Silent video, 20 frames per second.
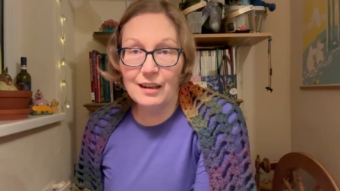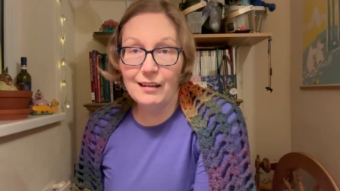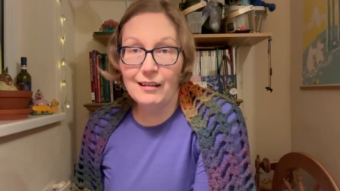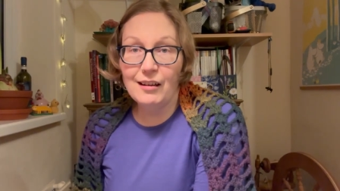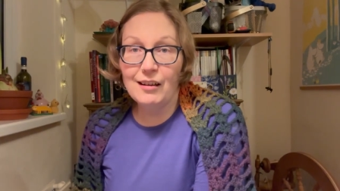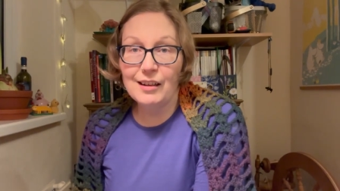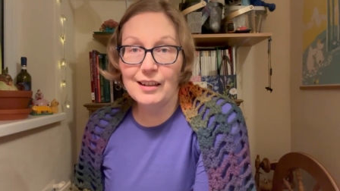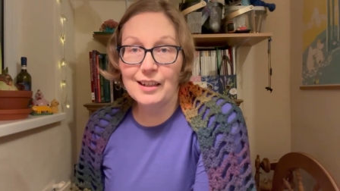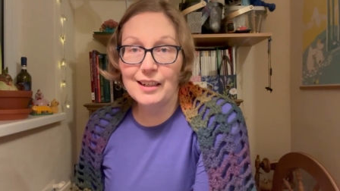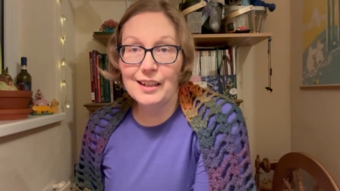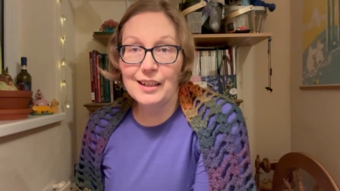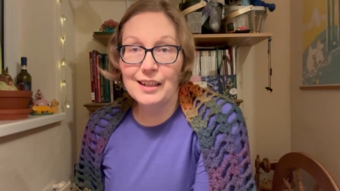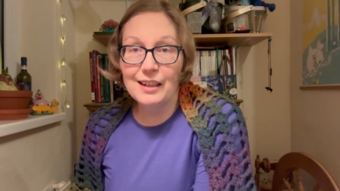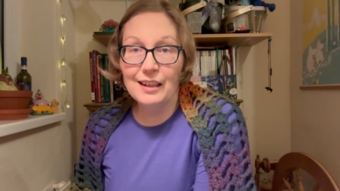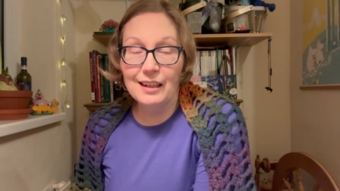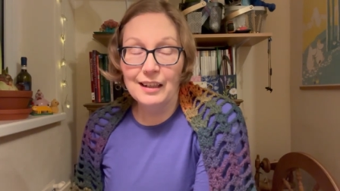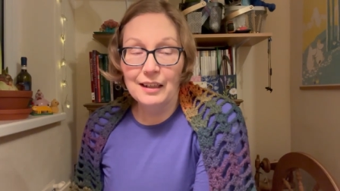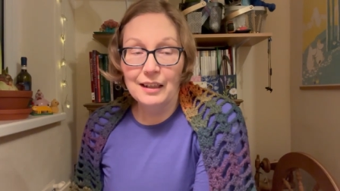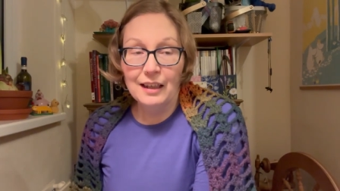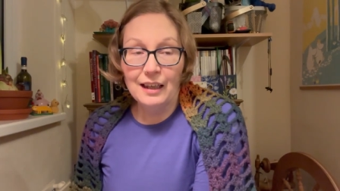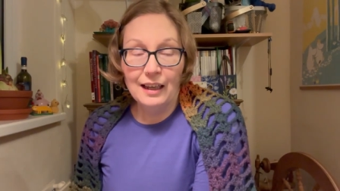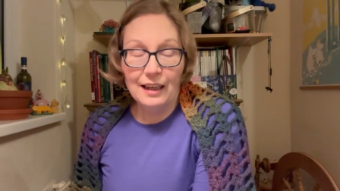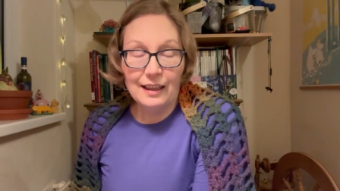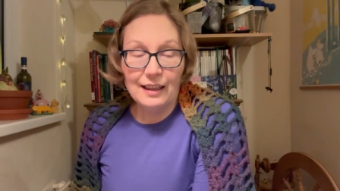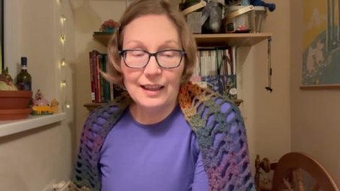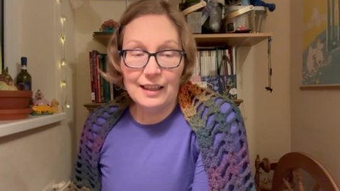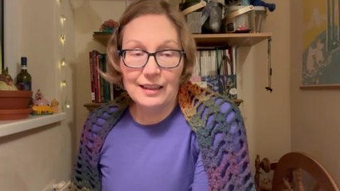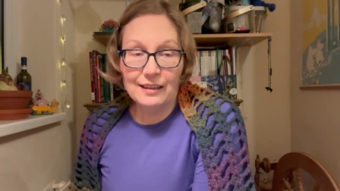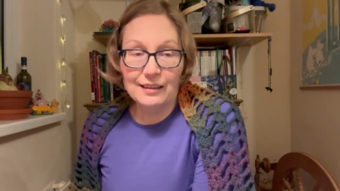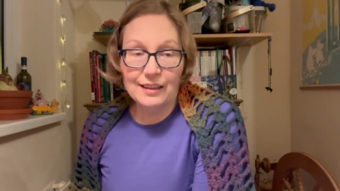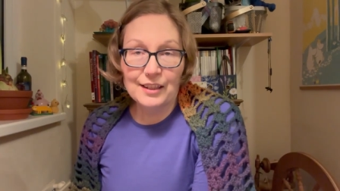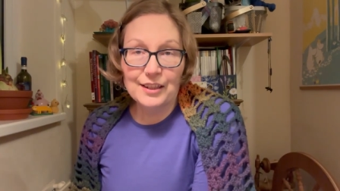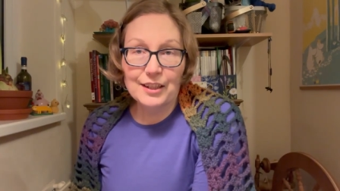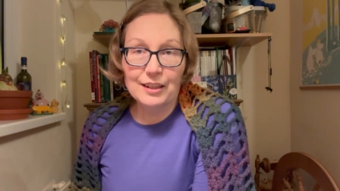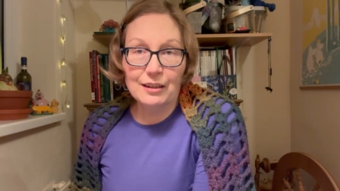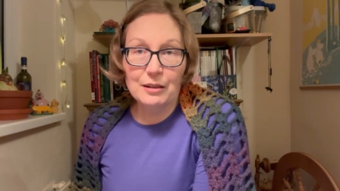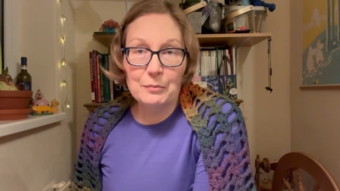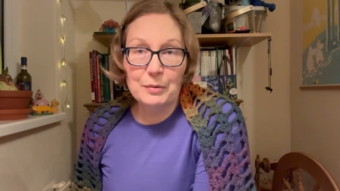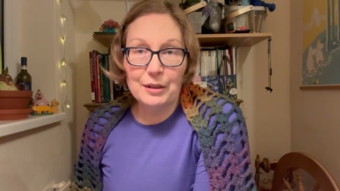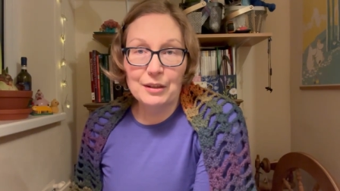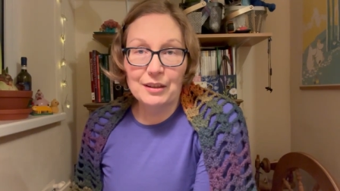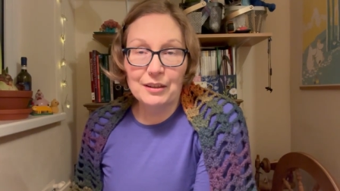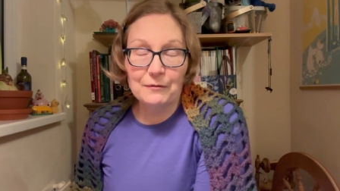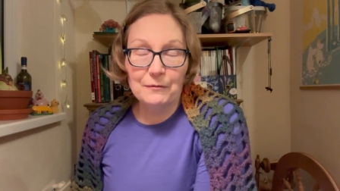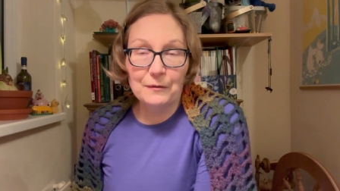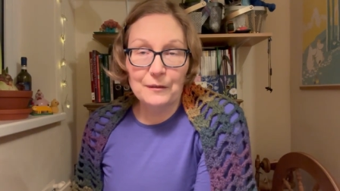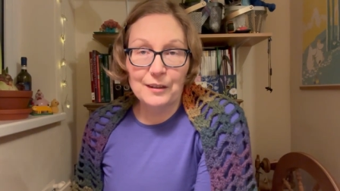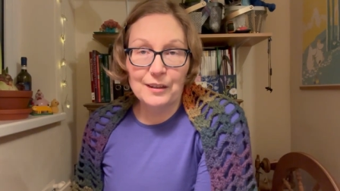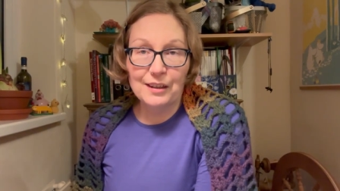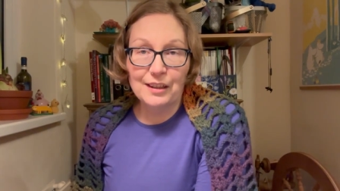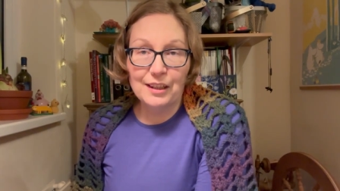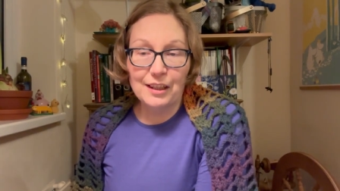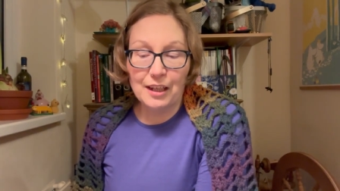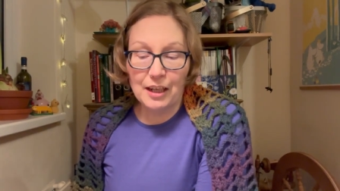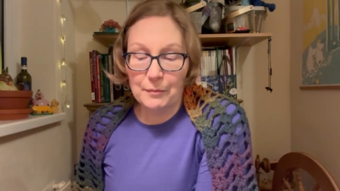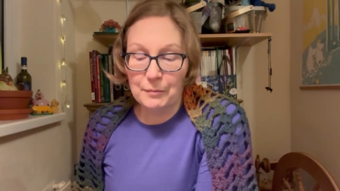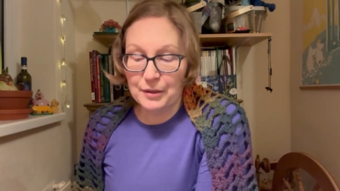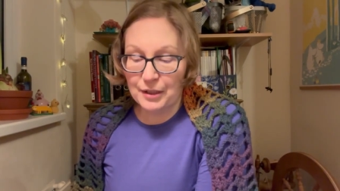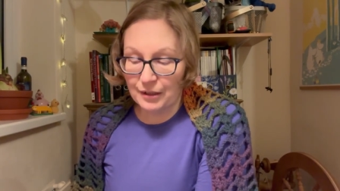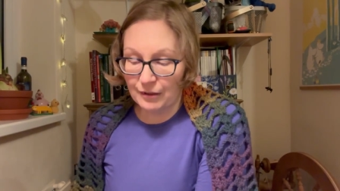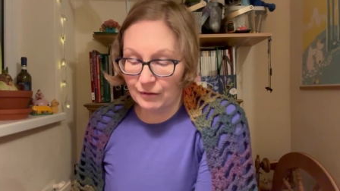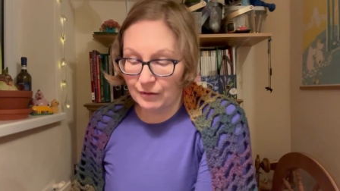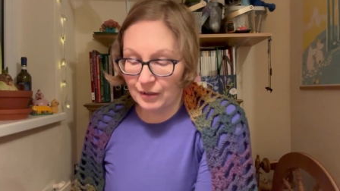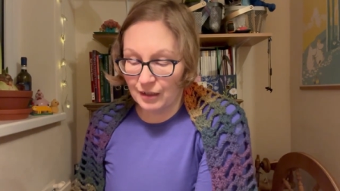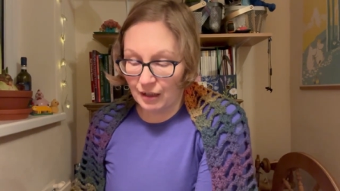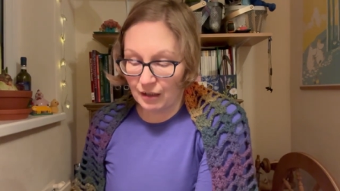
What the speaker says: I think that's going to be a different episode.